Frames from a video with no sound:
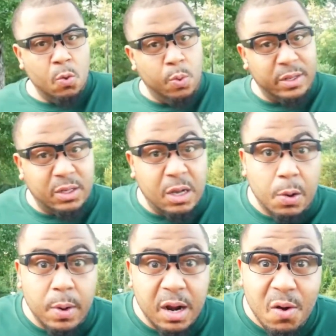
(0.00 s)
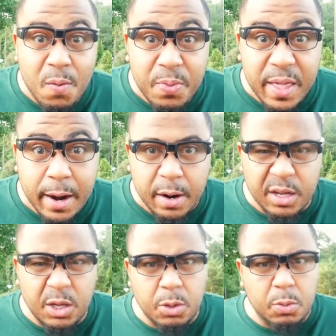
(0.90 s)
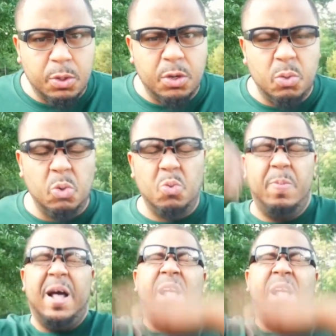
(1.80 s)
What's going on there, YouTube?